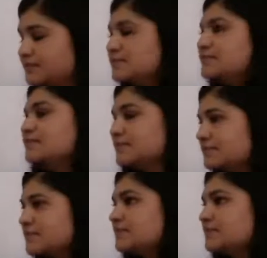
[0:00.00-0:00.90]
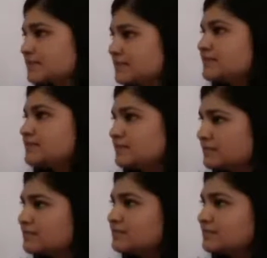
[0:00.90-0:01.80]

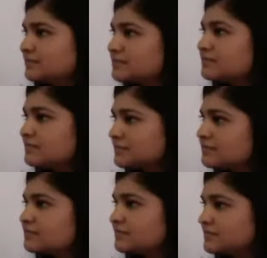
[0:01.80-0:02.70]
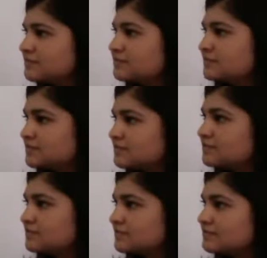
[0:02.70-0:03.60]

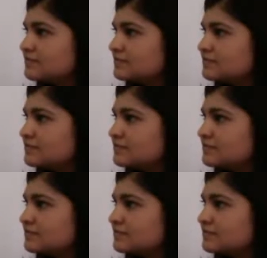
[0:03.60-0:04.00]
This person isn't speaking.